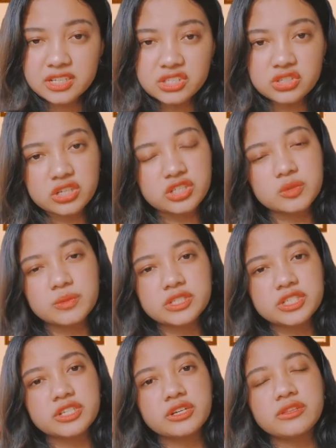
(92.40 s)
instructional
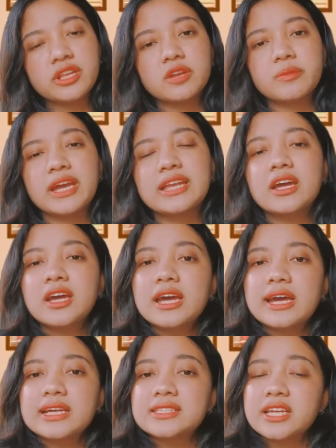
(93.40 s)
material that I made
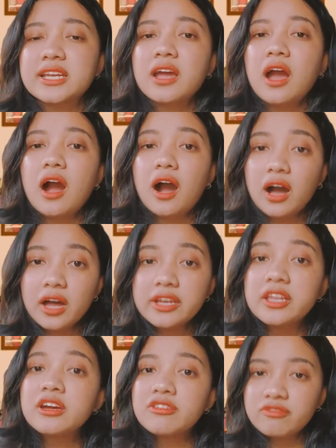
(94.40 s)
is an
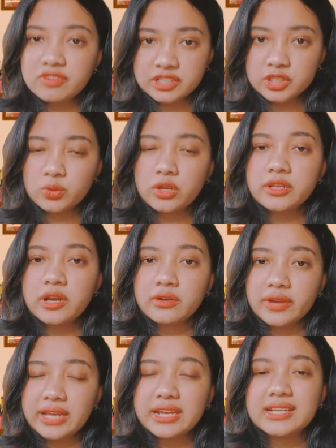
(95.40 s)
audio-visual
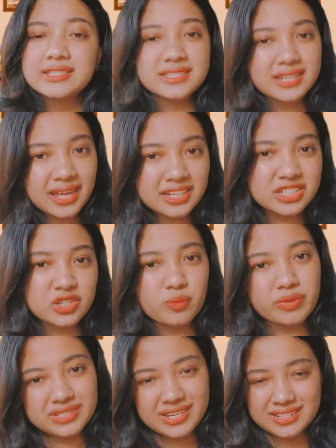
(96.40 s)
narrated slideshow
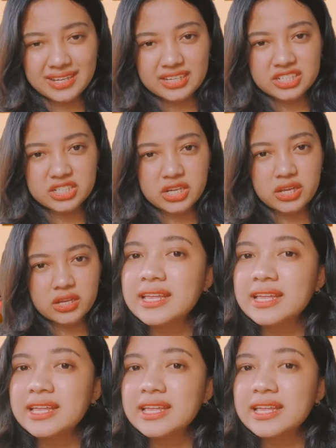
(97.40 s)
presentation.